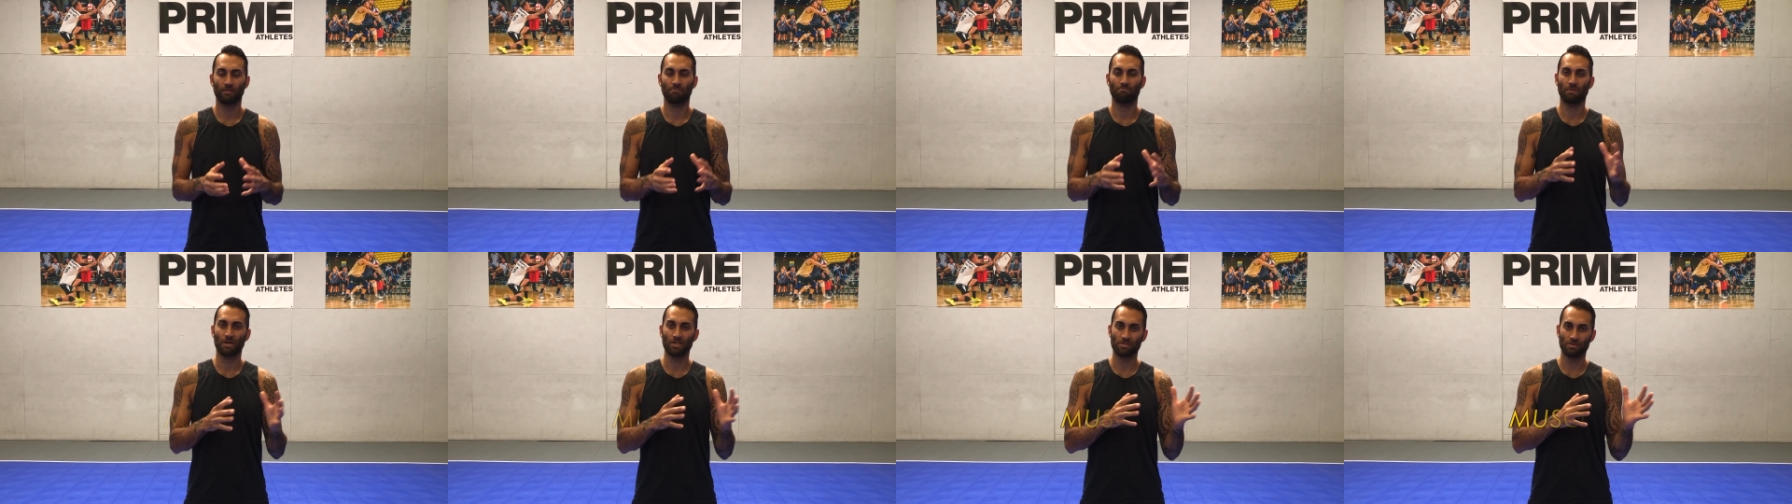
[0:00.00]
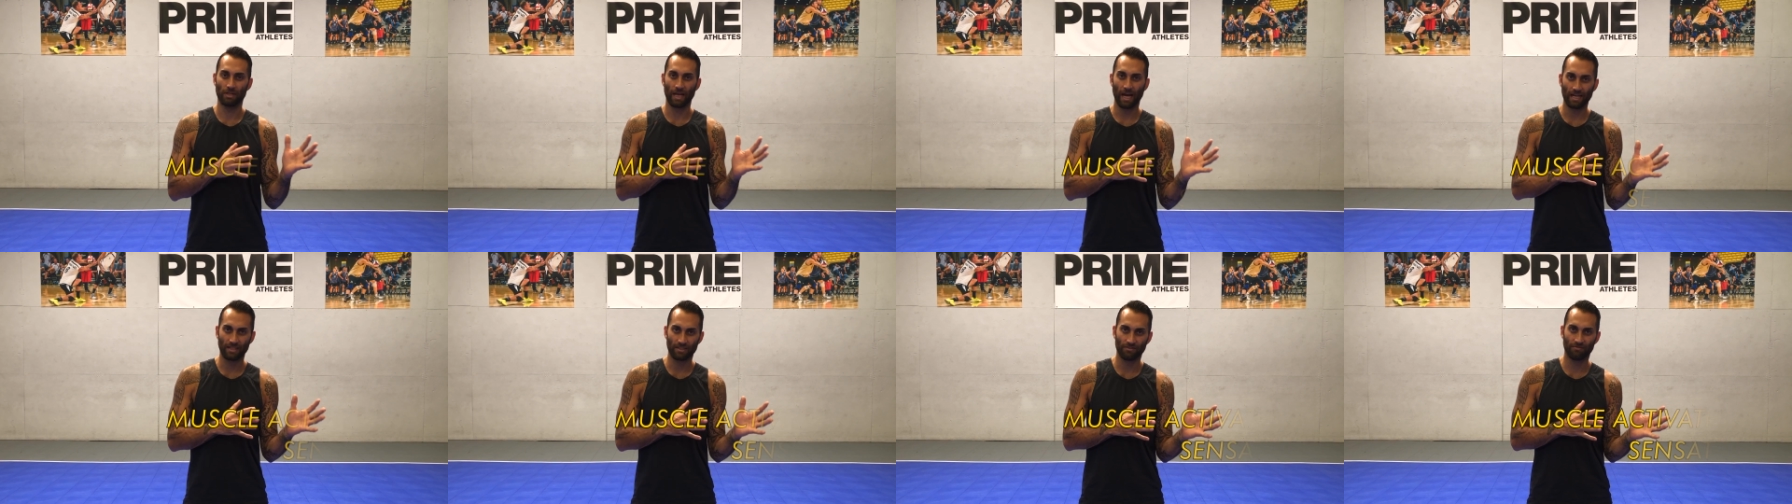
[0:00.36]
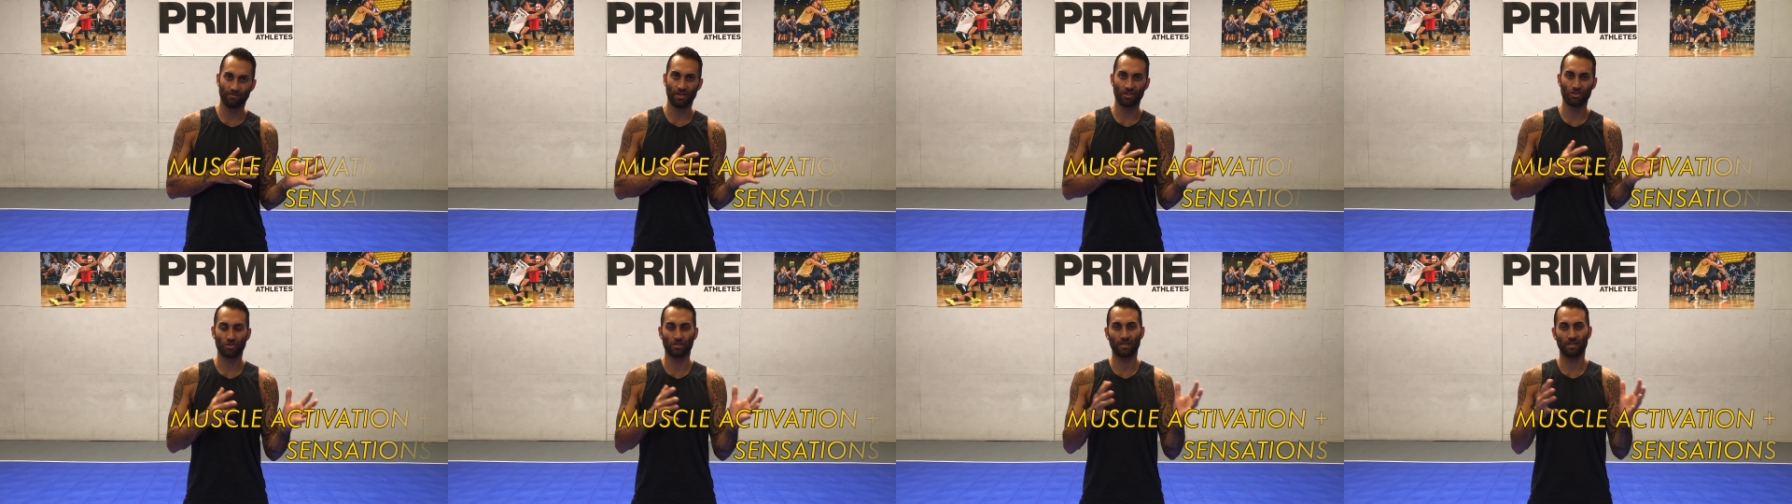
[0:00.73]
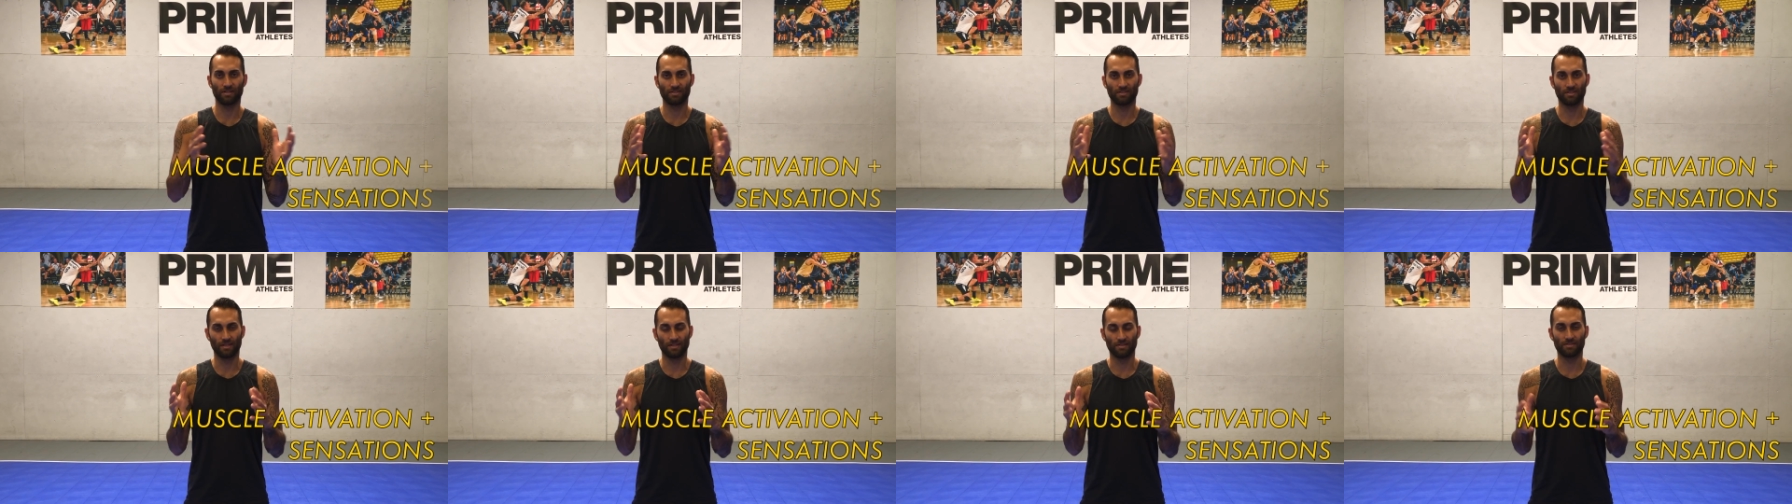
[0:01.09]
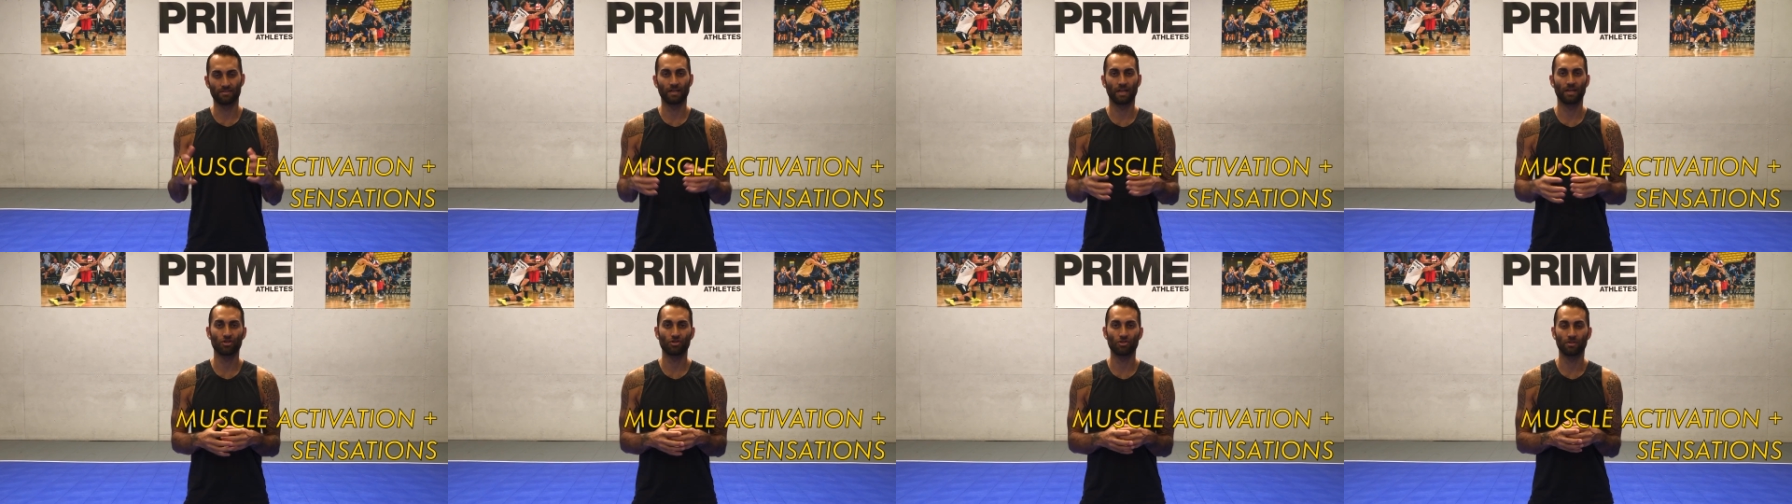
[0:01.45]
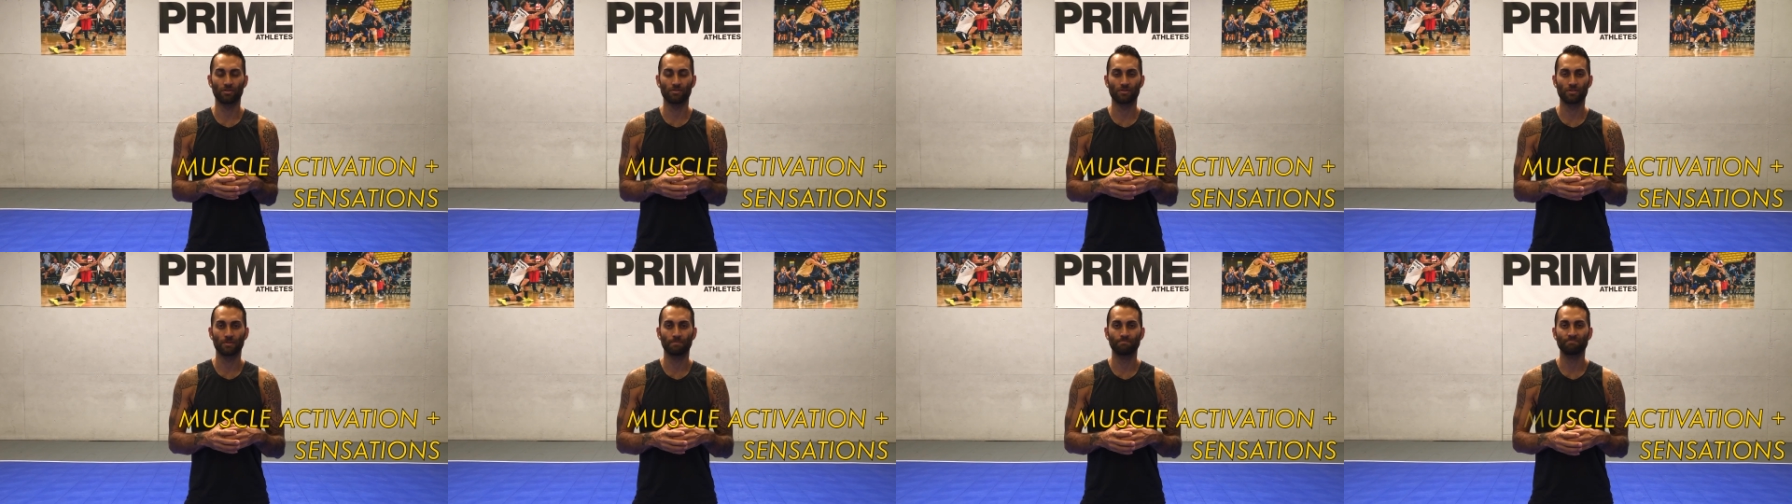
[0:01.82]
muscle activation and
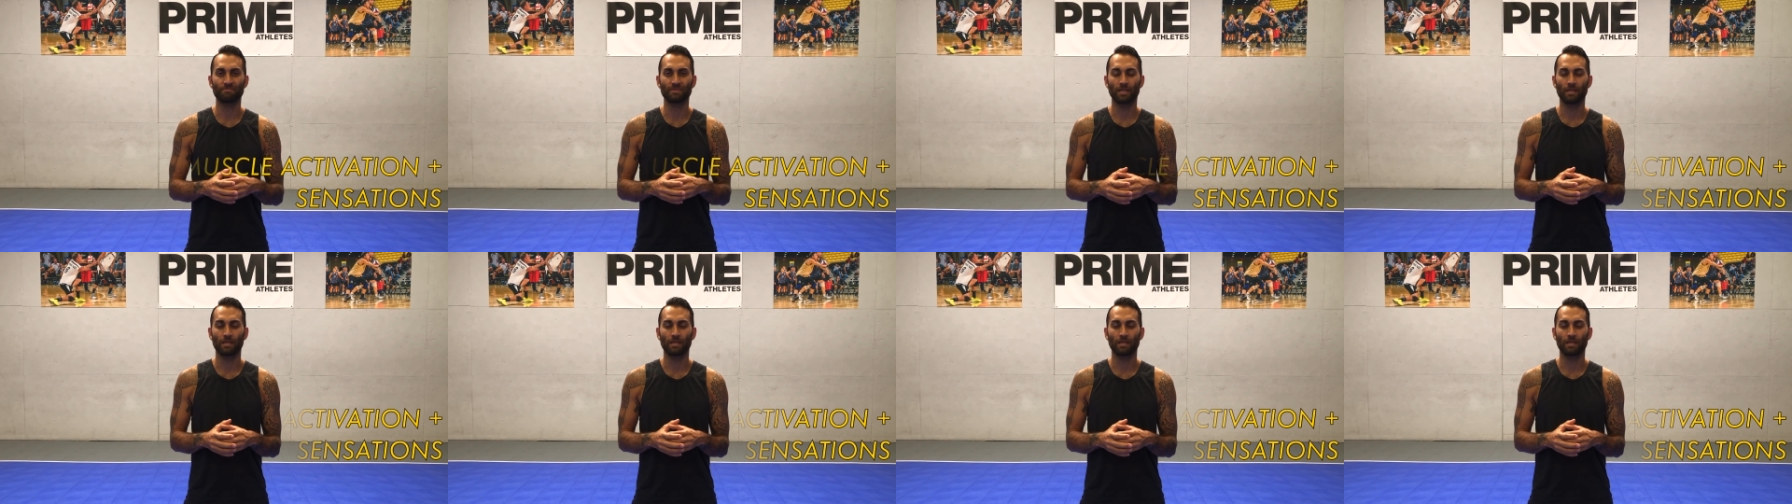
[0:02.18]
sensations.